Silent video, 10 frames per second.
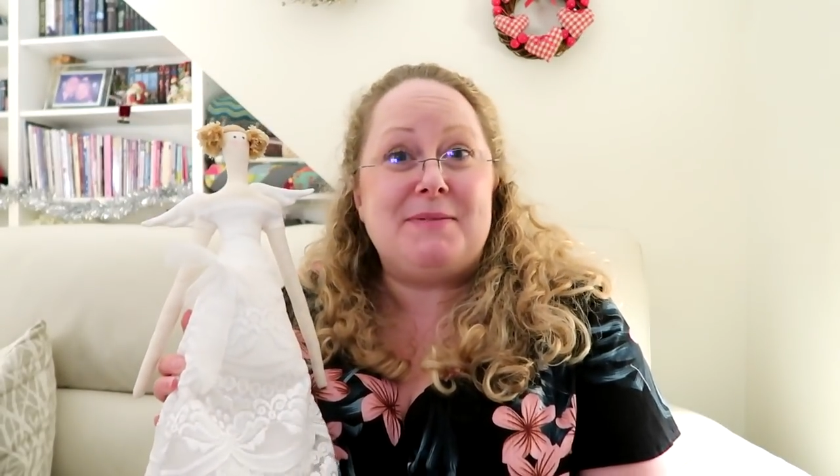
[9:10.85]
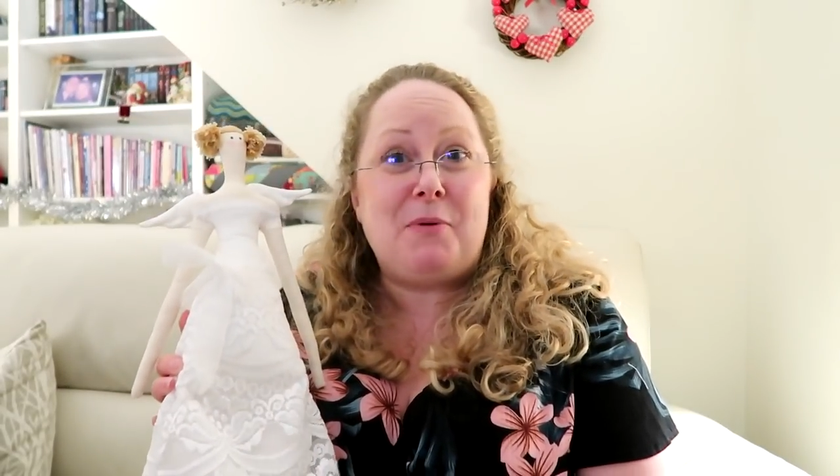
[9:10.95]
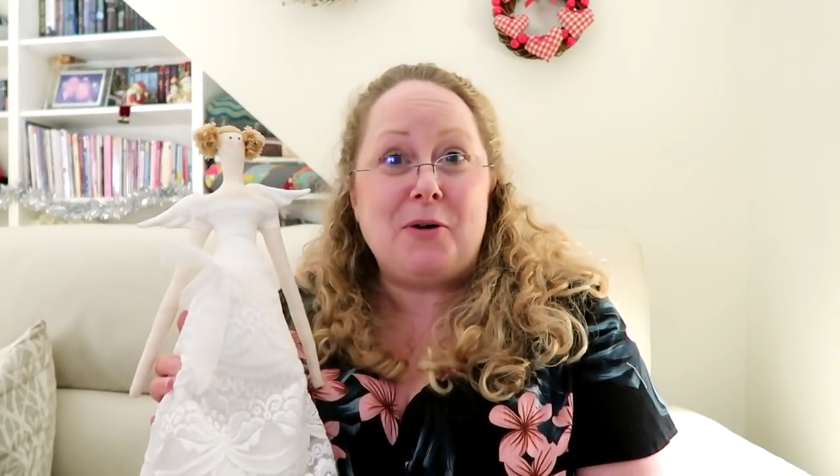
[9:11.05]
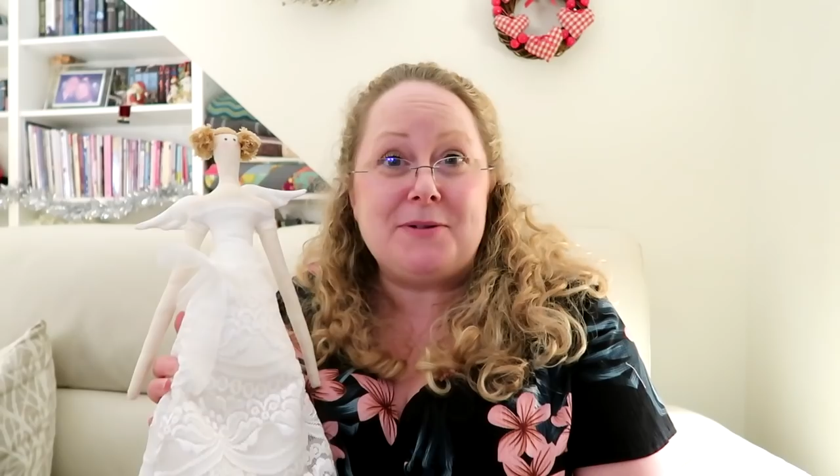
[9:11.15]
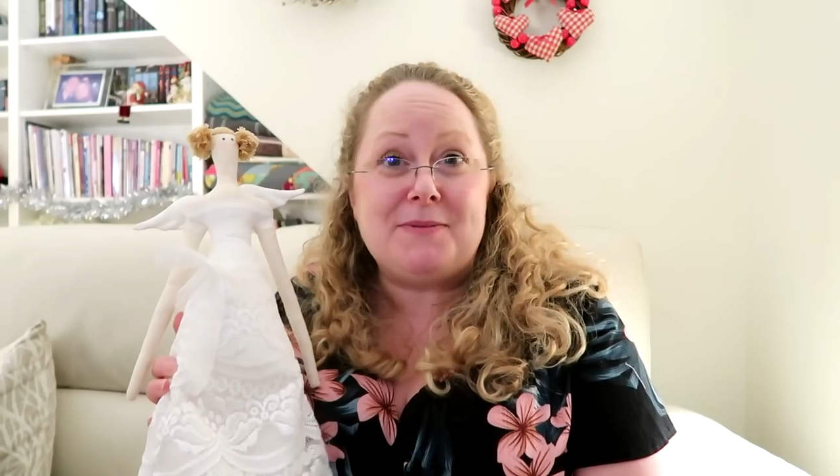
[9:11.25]
the
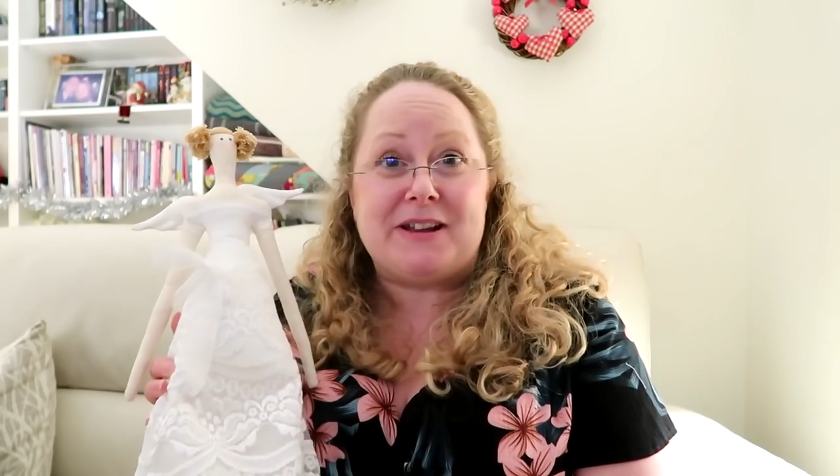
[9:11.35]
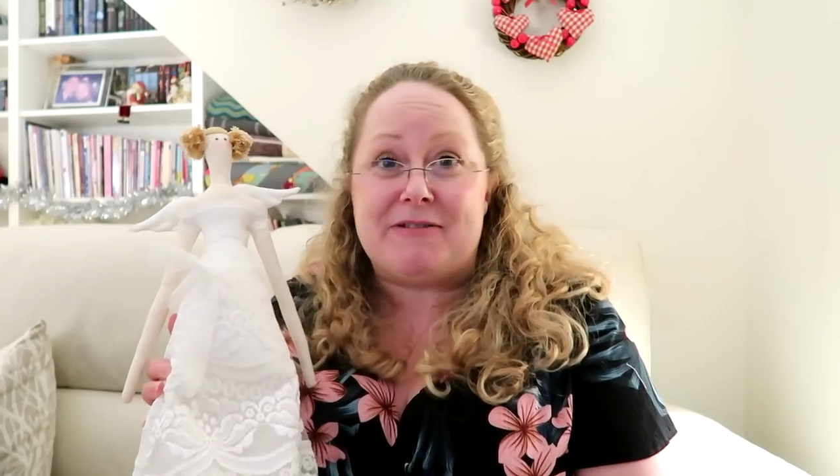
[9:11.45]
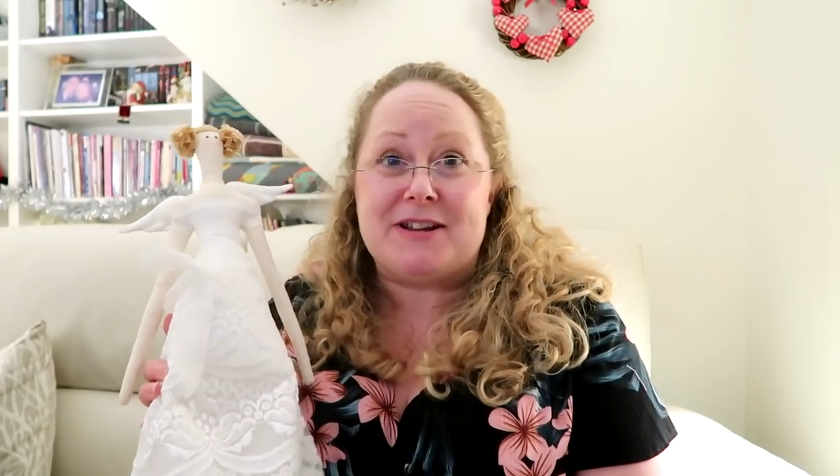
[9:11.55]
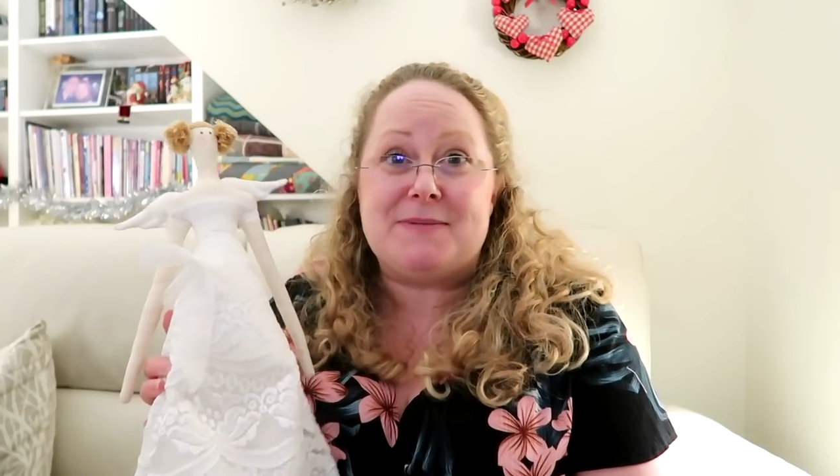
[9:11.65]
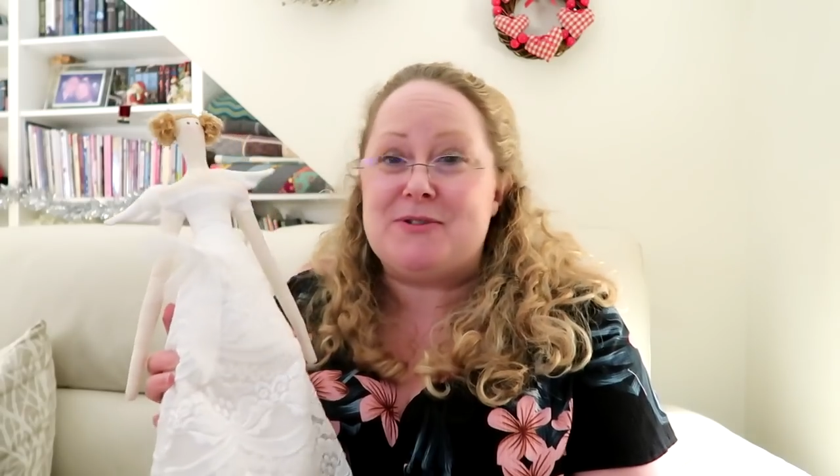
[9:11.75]
bottom of the
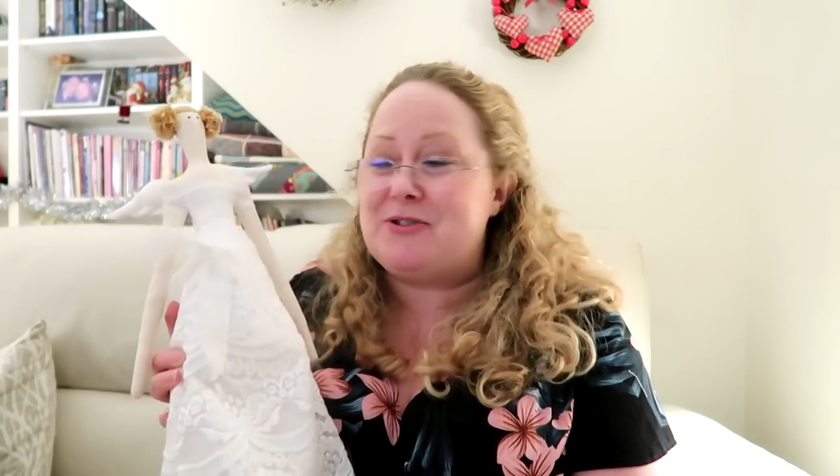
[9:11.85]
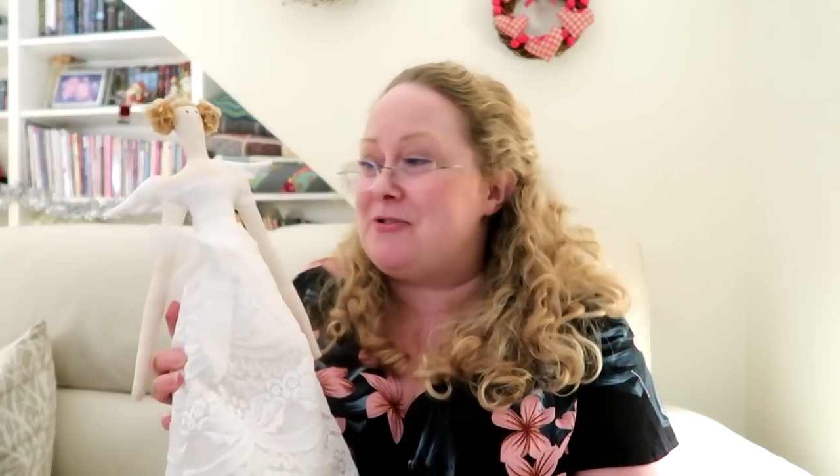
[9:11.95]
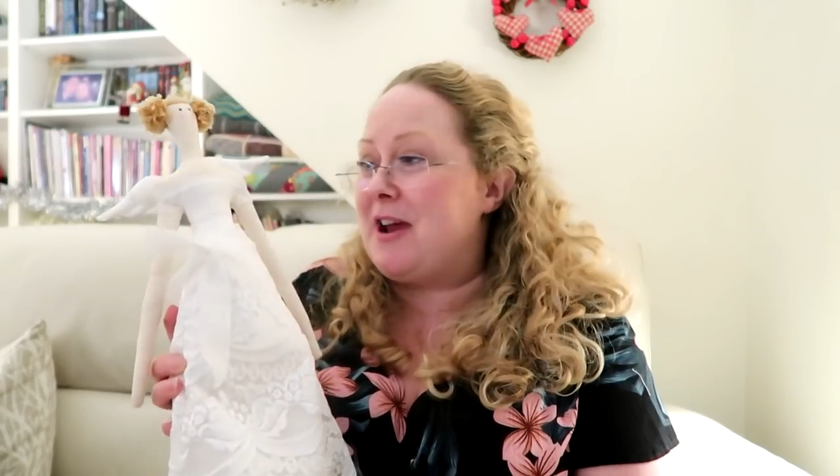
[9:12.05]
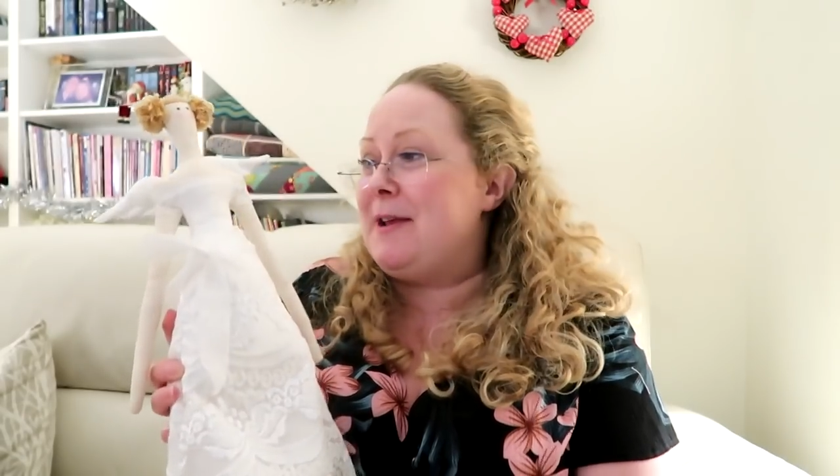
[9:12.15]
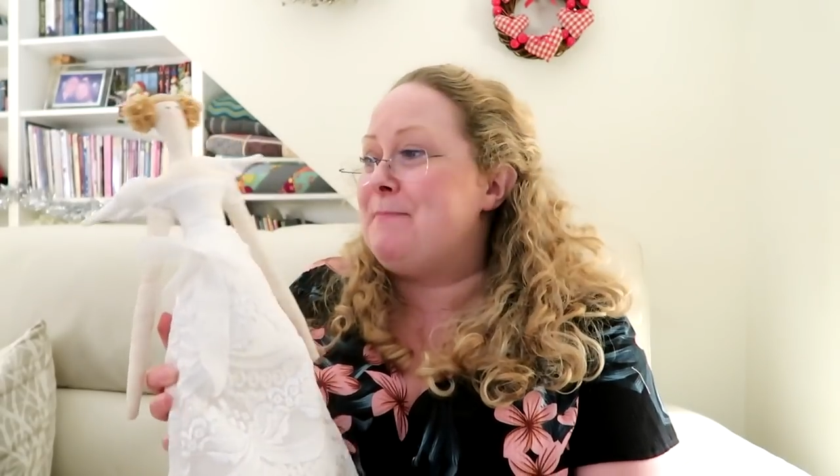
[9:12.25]
Christmas
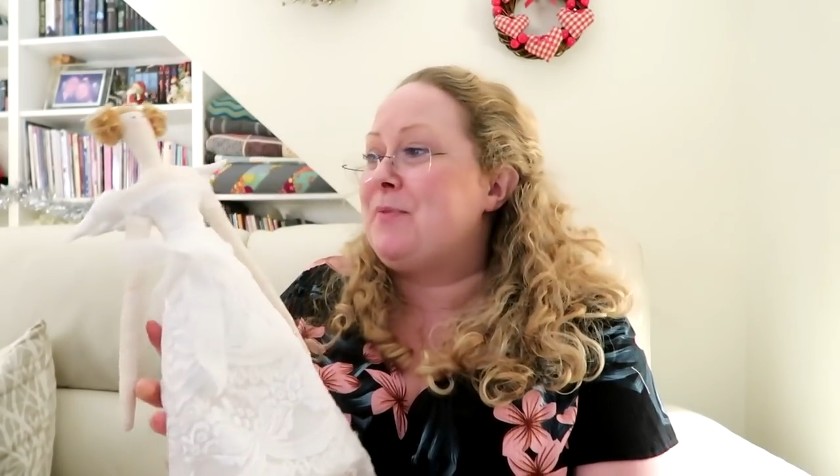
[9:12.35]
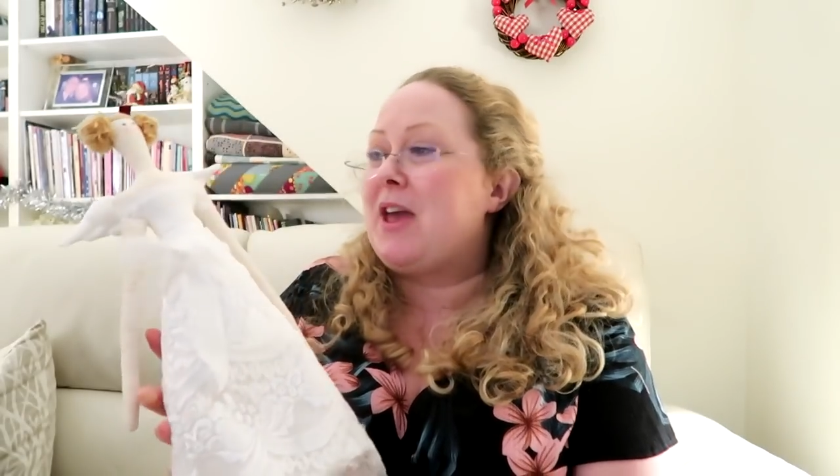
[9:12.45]
tree.